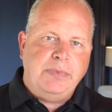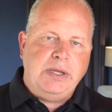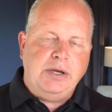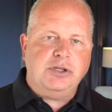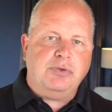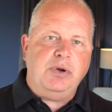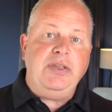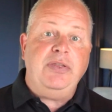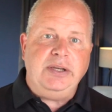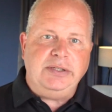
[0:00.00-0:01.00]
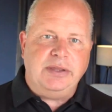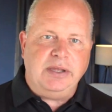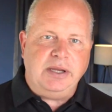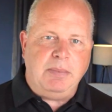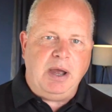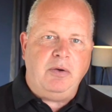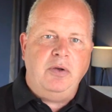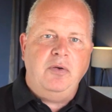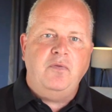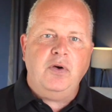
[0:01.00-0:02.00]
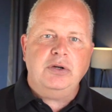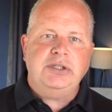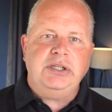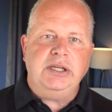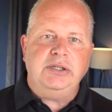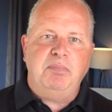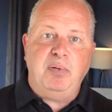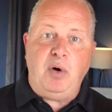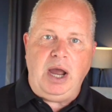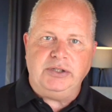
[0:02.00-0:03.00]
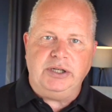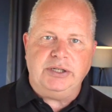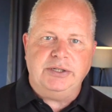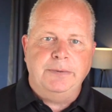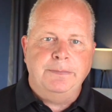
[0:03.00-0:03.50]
Here's 3 things to think about. First is projects.